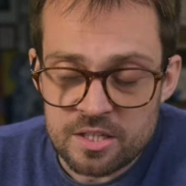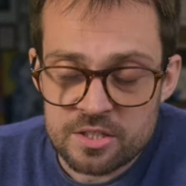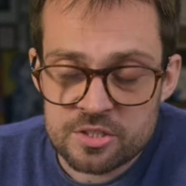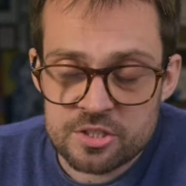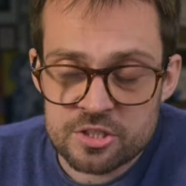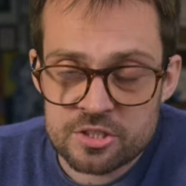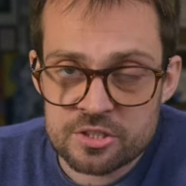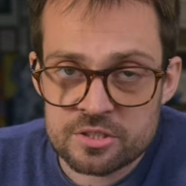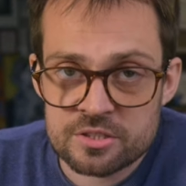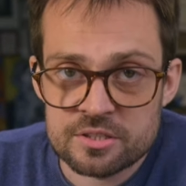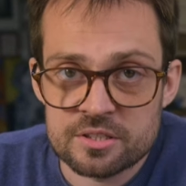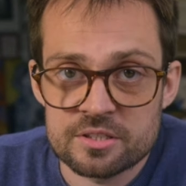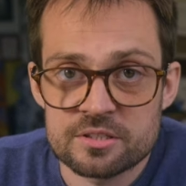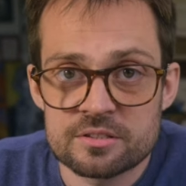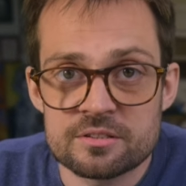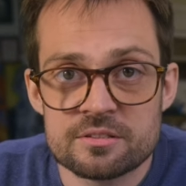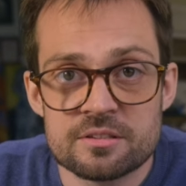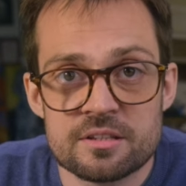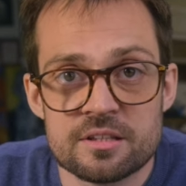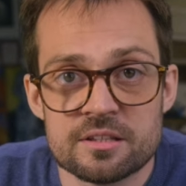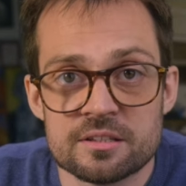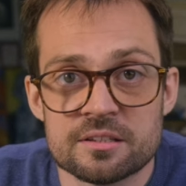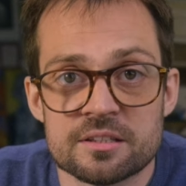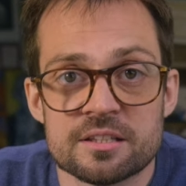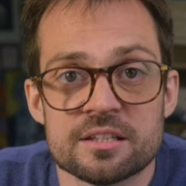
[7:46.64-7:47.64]
Just as
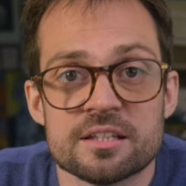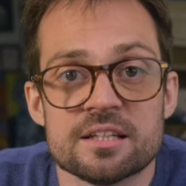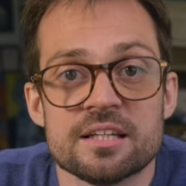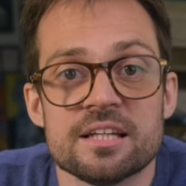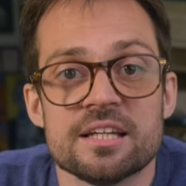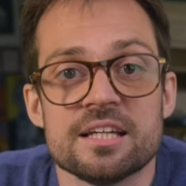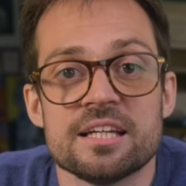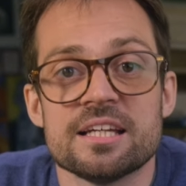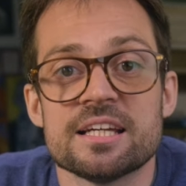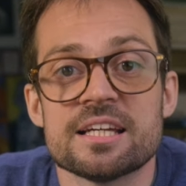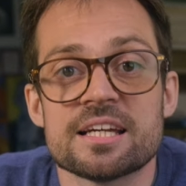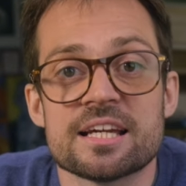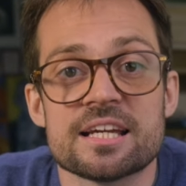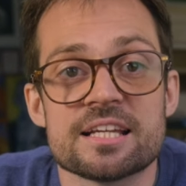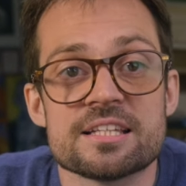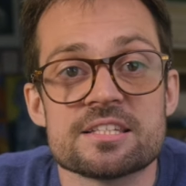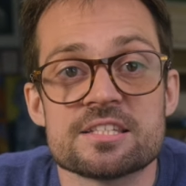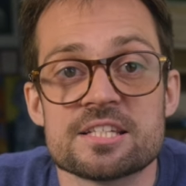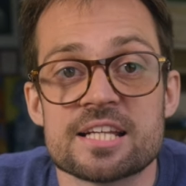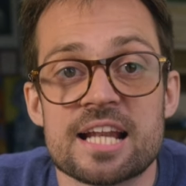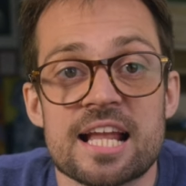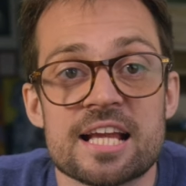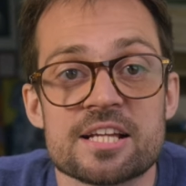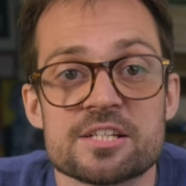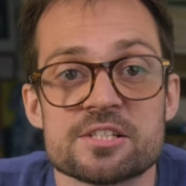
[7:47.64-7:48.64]
the
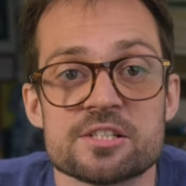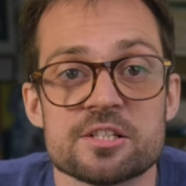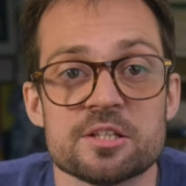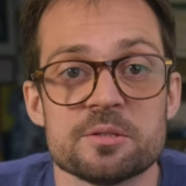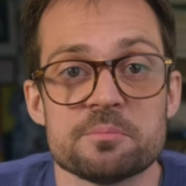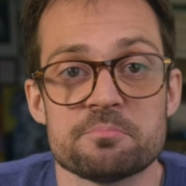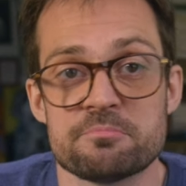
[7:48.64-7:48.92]
international